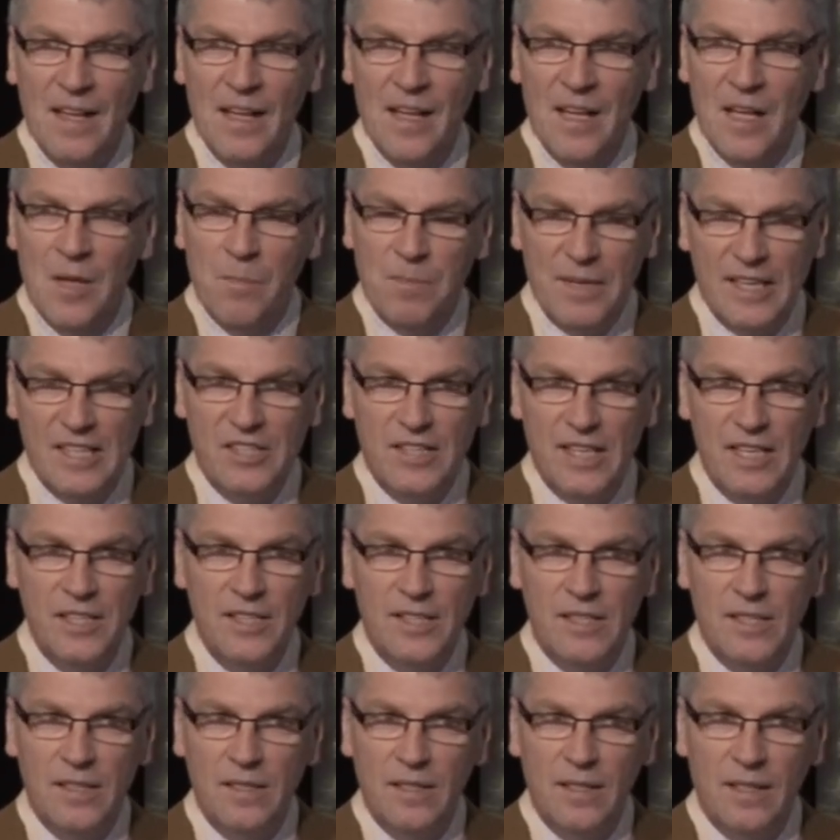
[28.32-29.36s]
Because
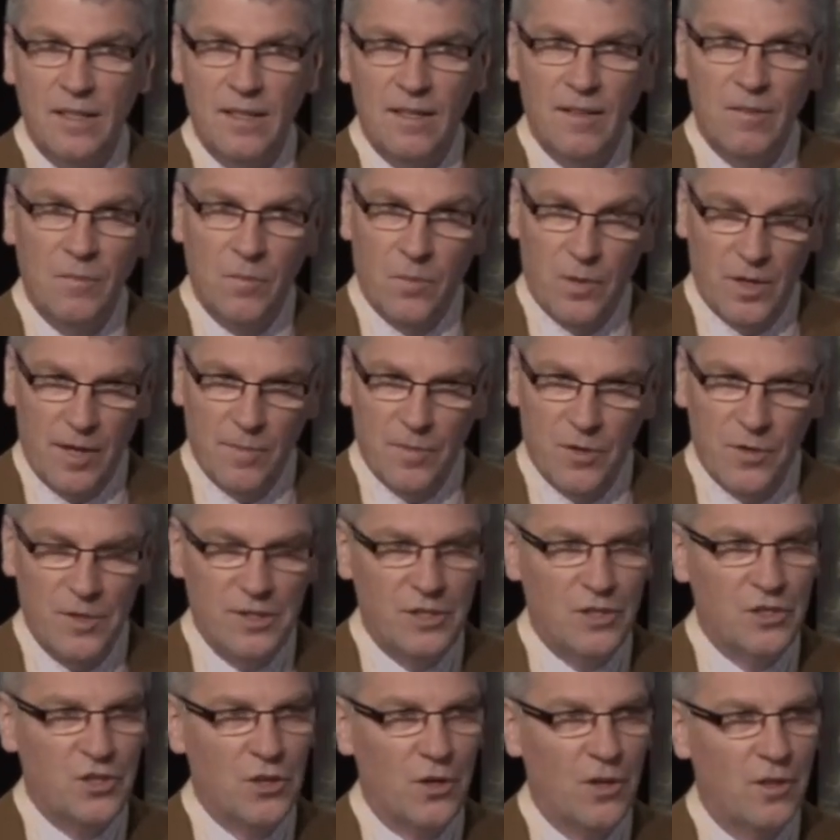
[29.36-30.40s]
this, what I'm going
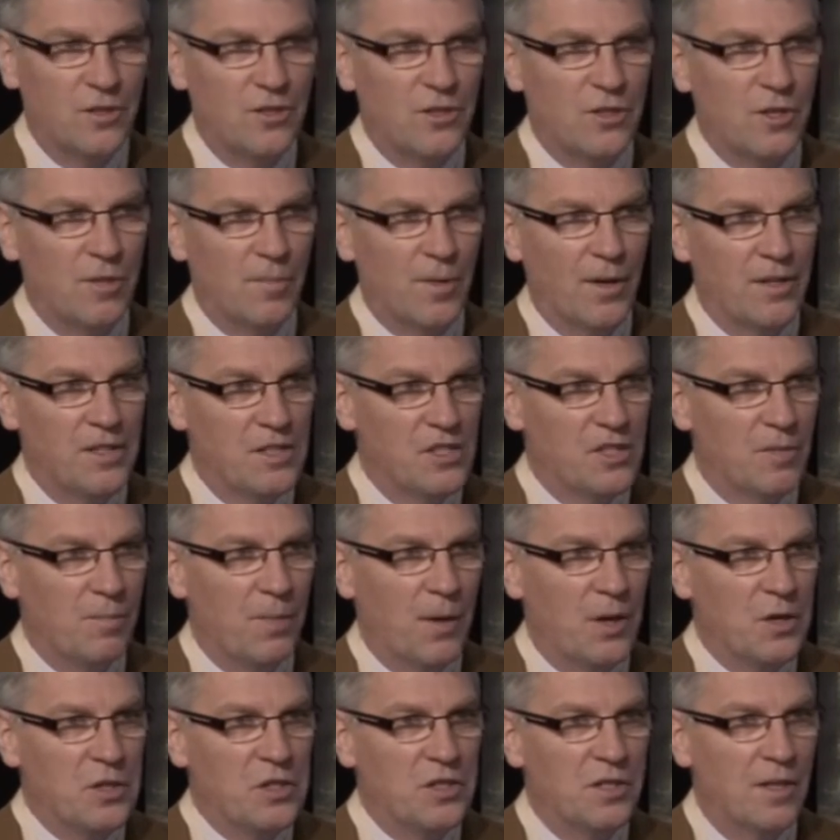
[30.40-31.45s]
to talk to you about, is
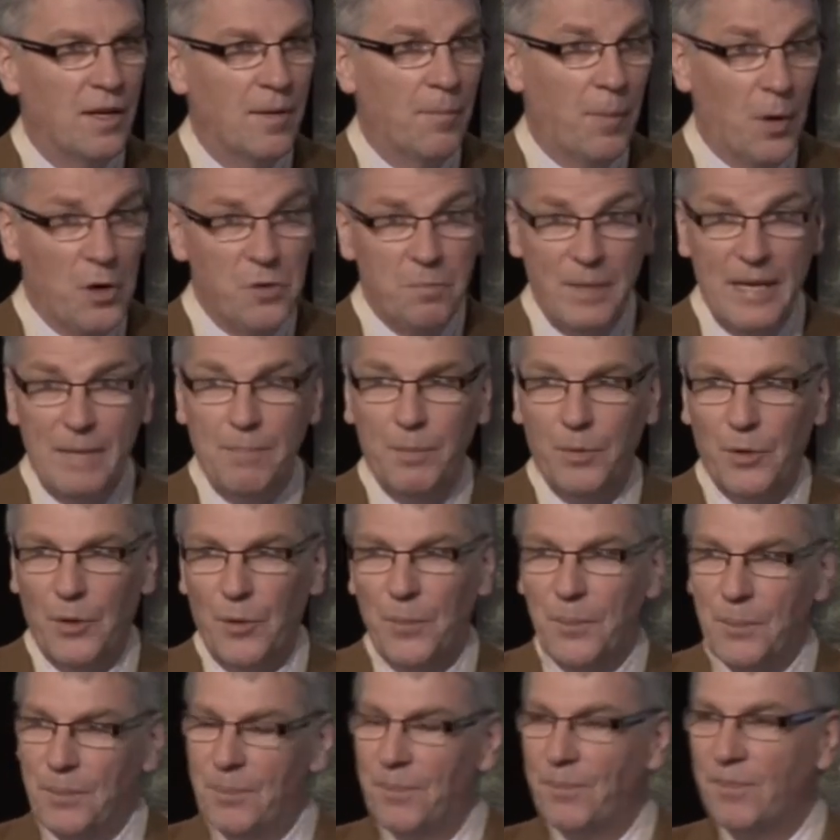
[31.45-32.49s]
about people.
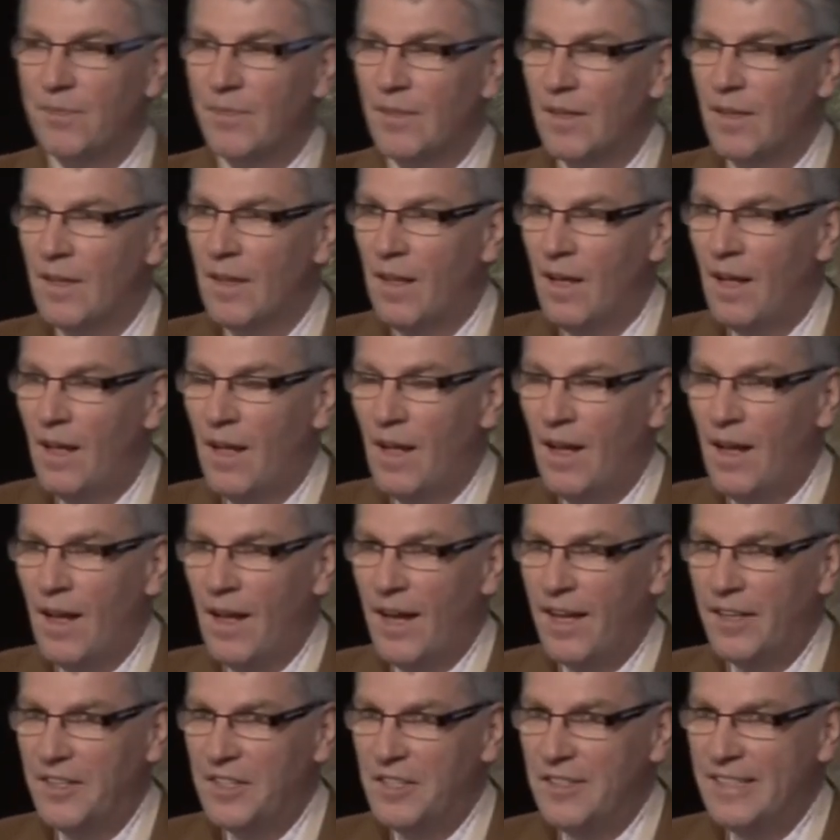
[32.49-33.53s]

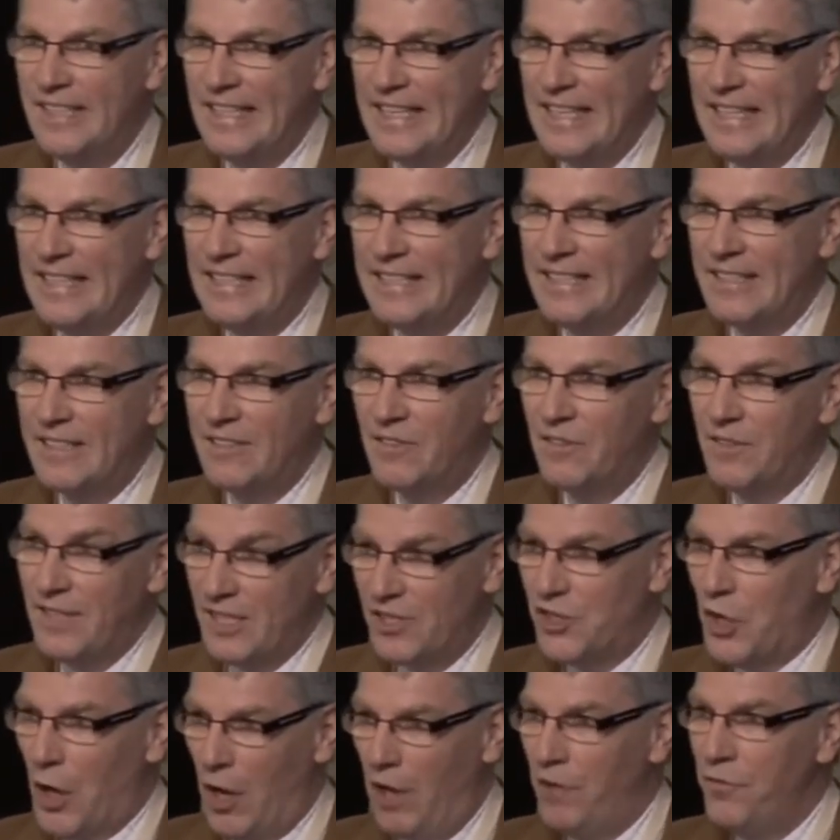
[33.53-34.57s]
And indeed, this
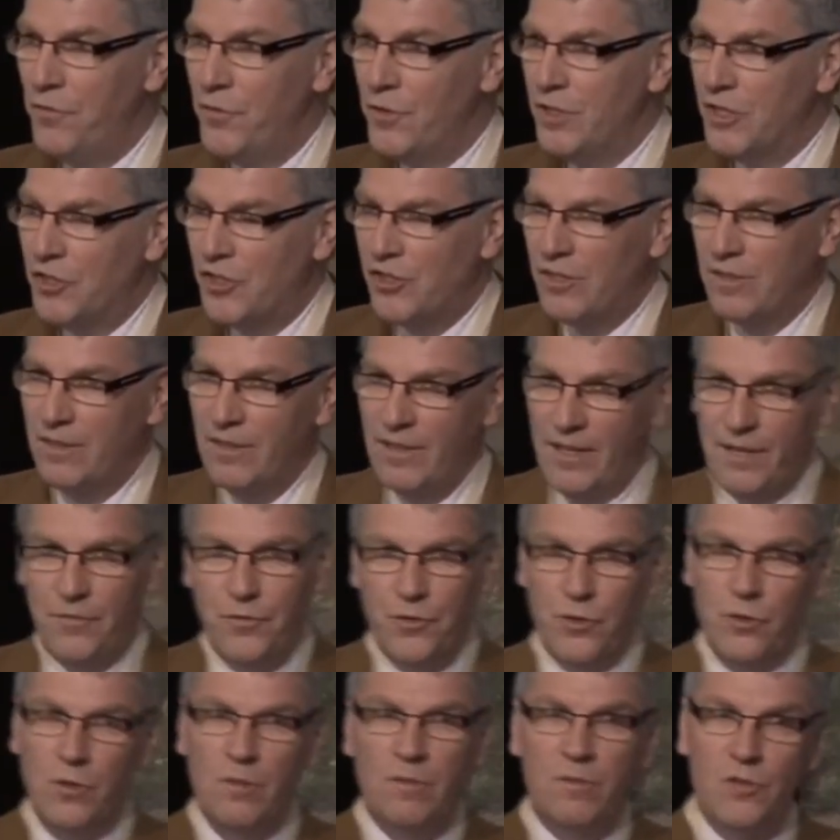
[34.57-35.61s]
conference, if
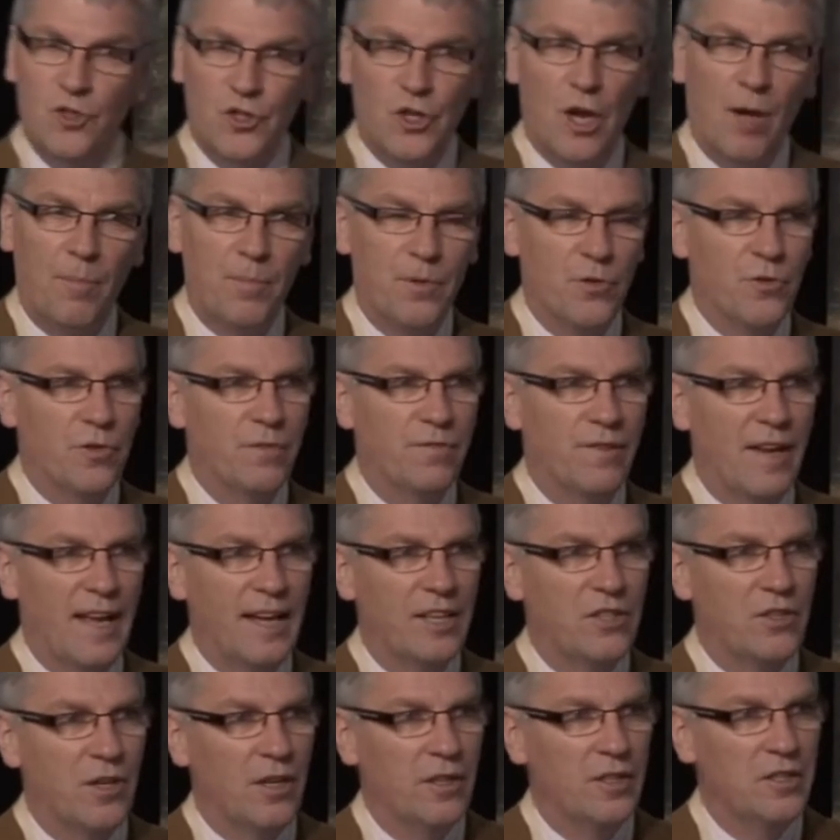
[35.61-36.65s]
you stop and
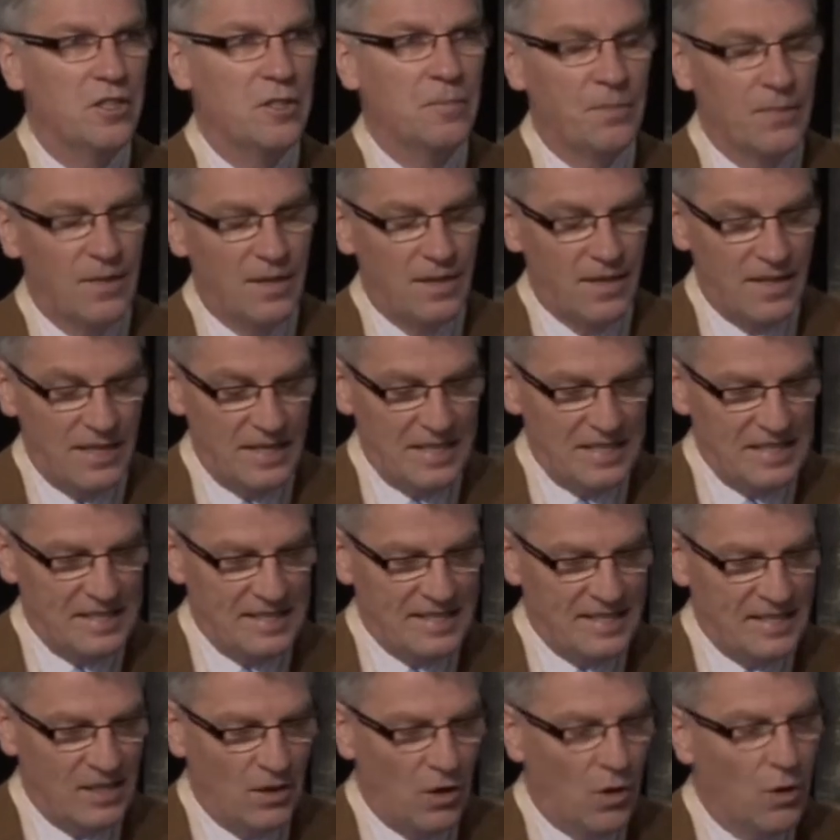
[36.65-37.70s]
reflect on it,
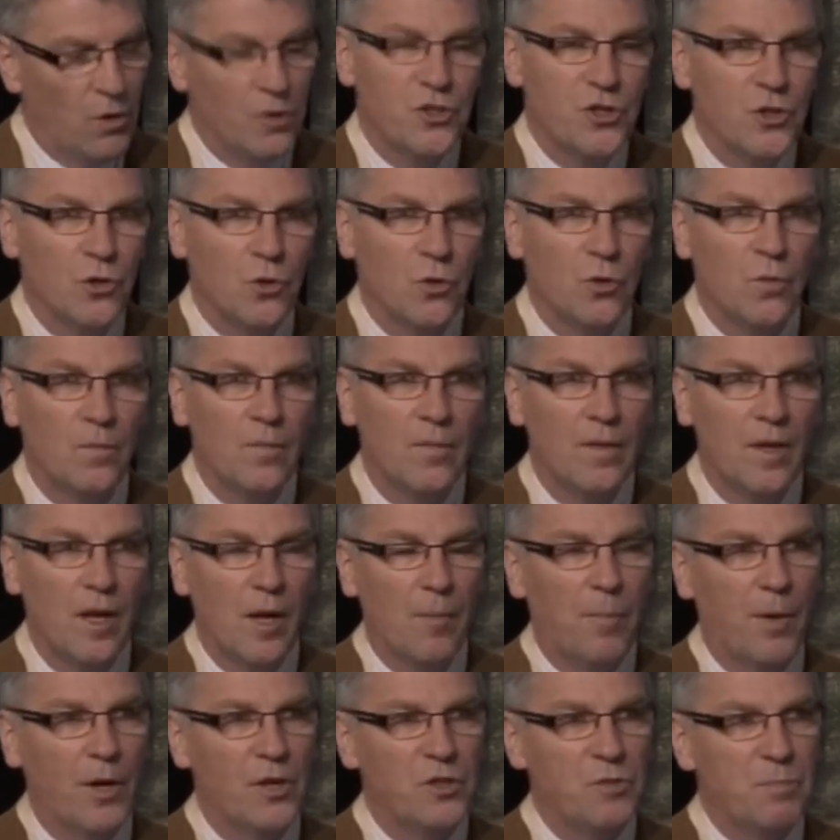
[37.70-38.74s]
is also
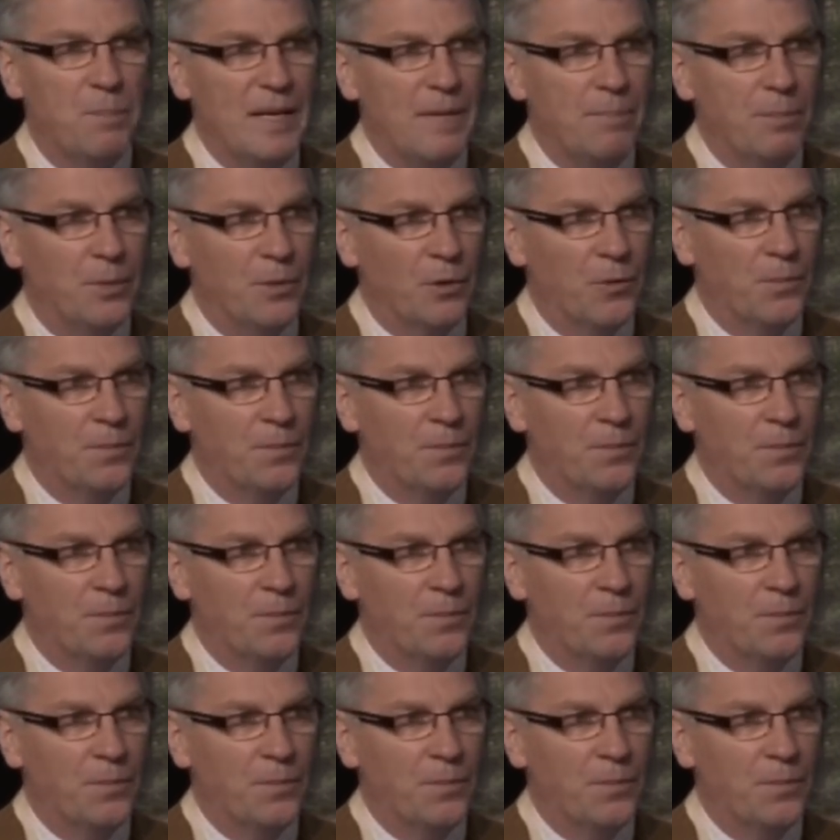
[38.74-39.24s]
about people.